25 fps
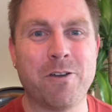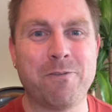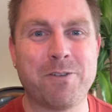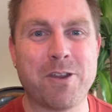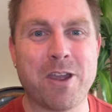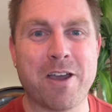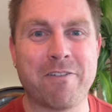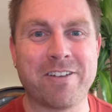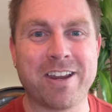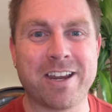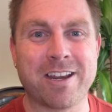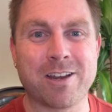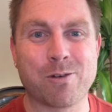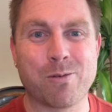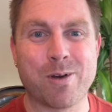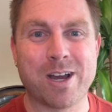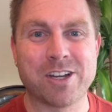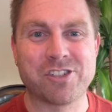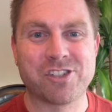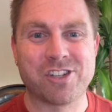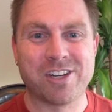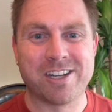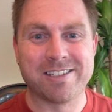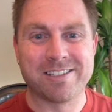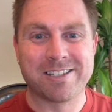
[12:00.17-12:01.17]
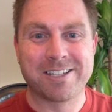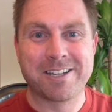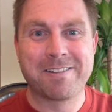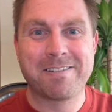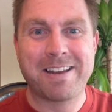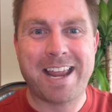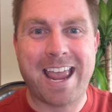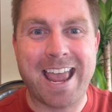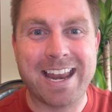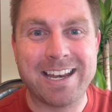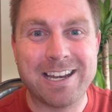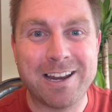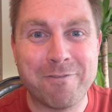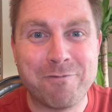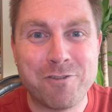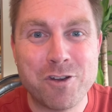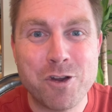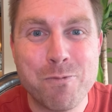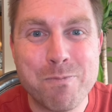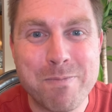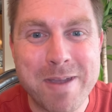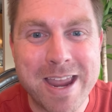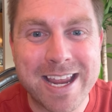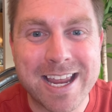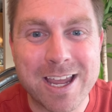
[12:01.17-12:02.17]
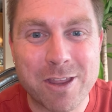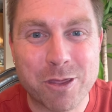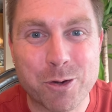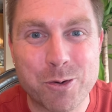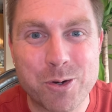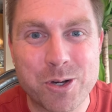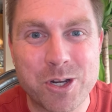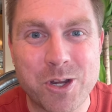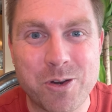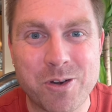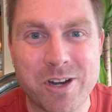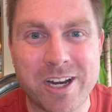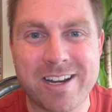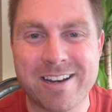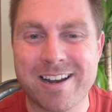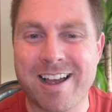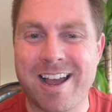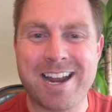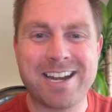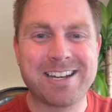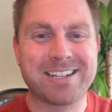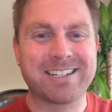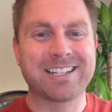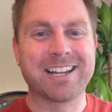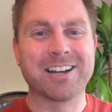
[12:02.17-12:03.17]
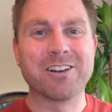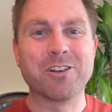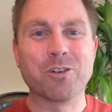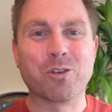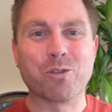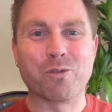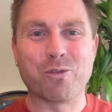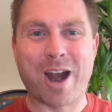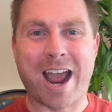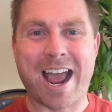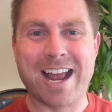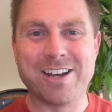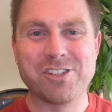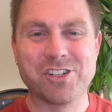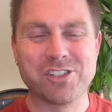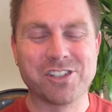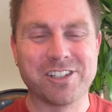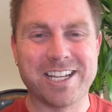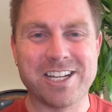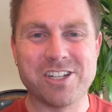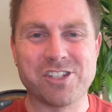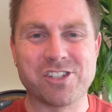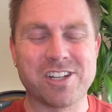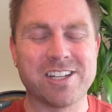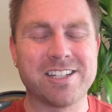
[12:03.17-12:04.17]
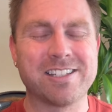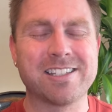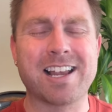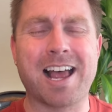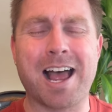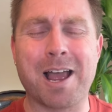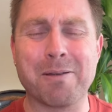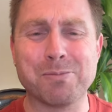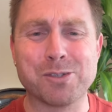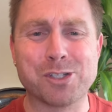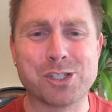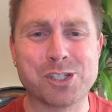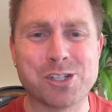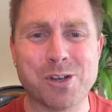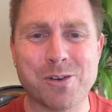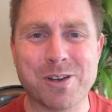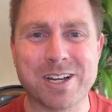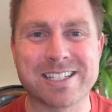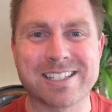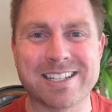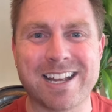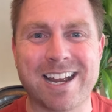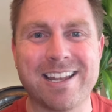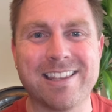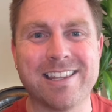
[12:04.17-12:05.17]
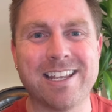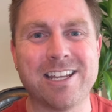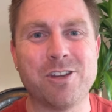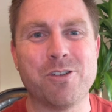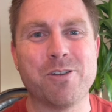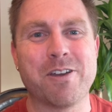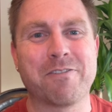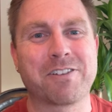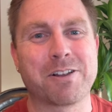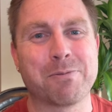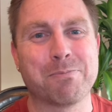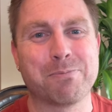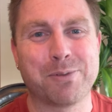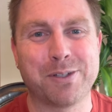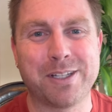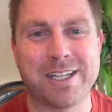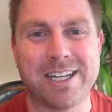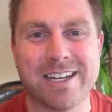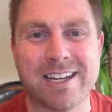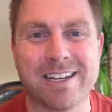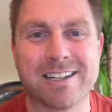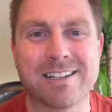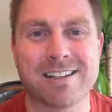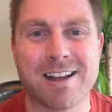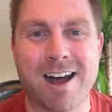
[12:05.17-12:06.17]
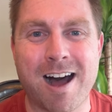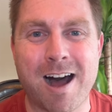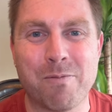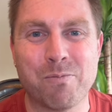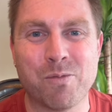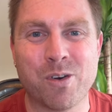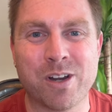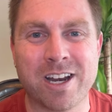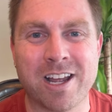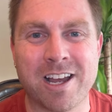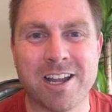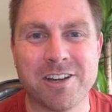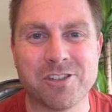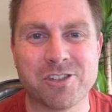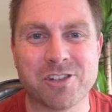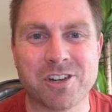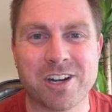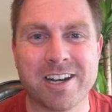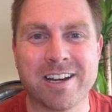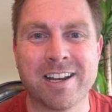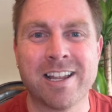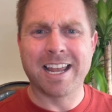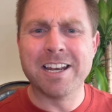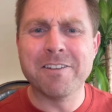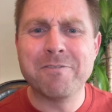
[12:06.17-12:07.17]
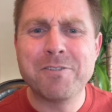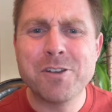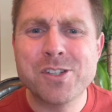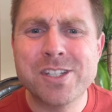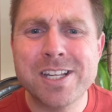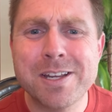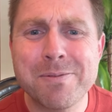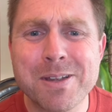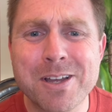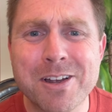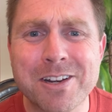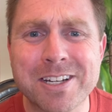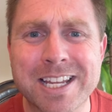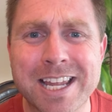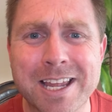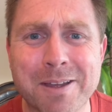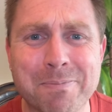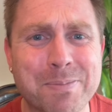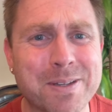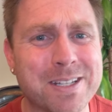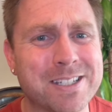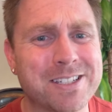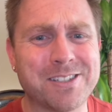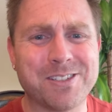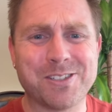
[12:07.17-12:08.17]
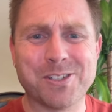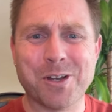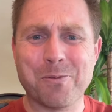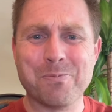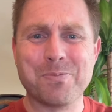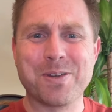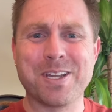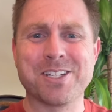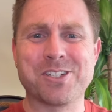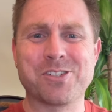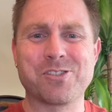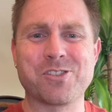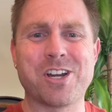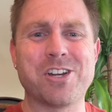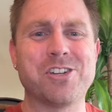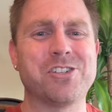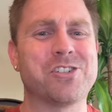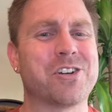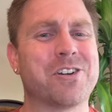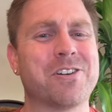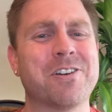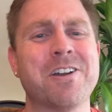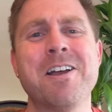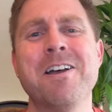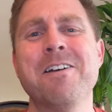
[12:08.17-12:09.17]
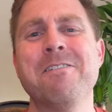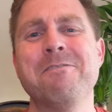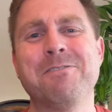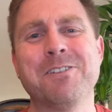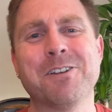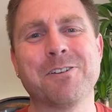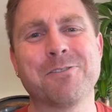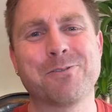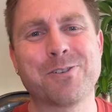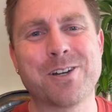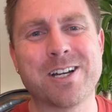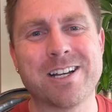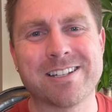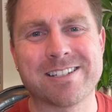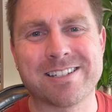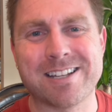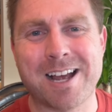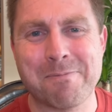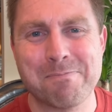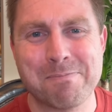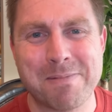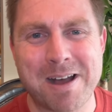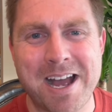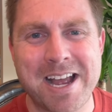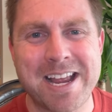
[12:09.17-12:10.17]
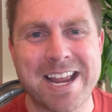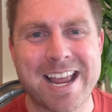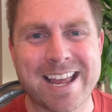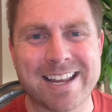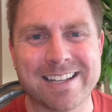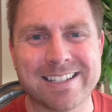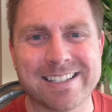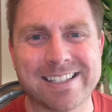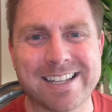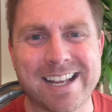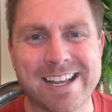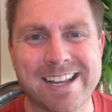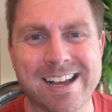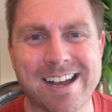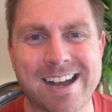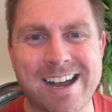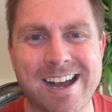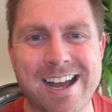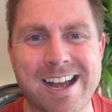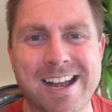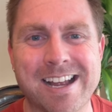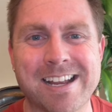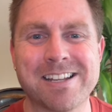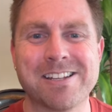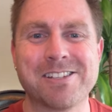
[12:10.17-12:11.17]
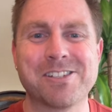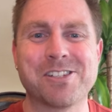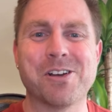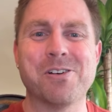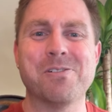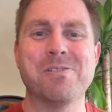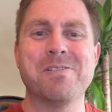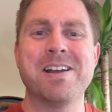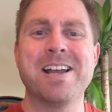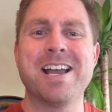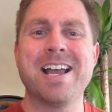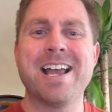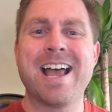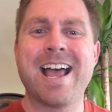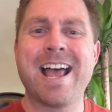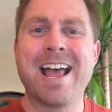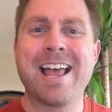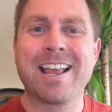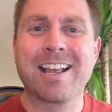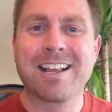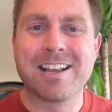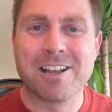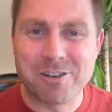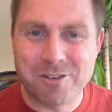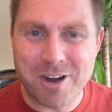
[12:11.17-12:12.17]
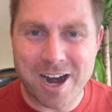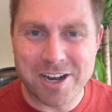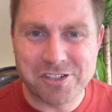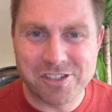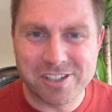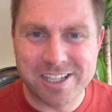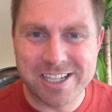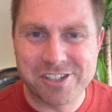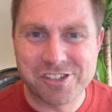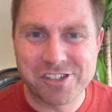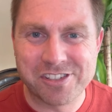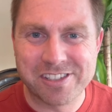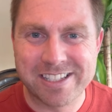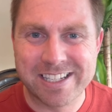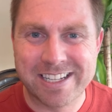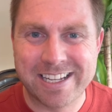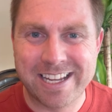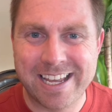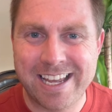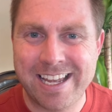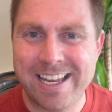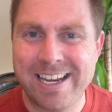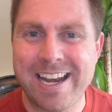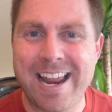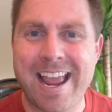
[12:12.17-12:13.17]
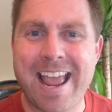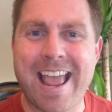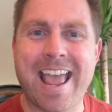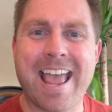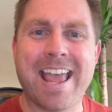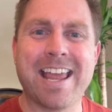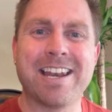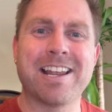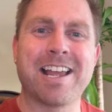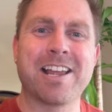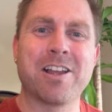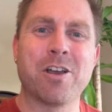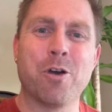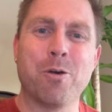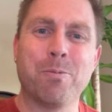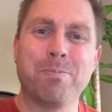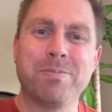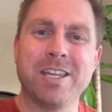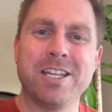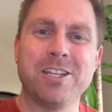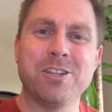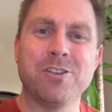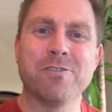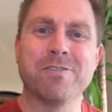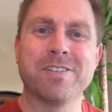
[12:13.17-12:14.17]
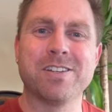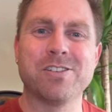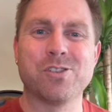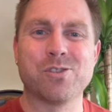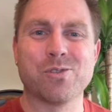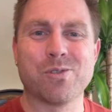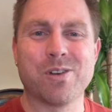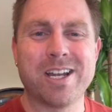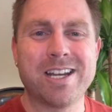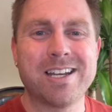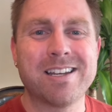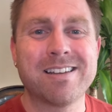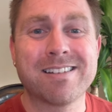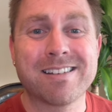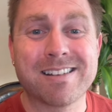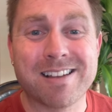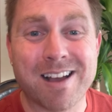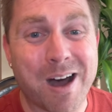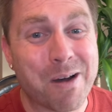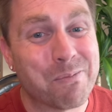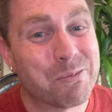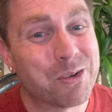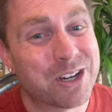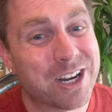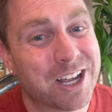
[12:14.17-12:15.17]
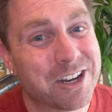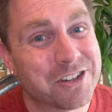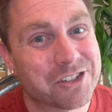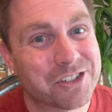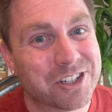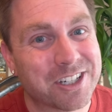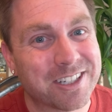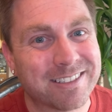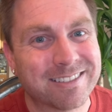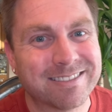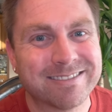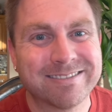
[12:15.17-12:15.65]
if you have any questions. And if you make it through Unit 9, congratulations. I'm so excited that you have completed COM 100. And if you see me on campus, don't be a stranger. Feel free to stop by and say hi. So congratulations again, and I hope that you've enjoyed COM 100.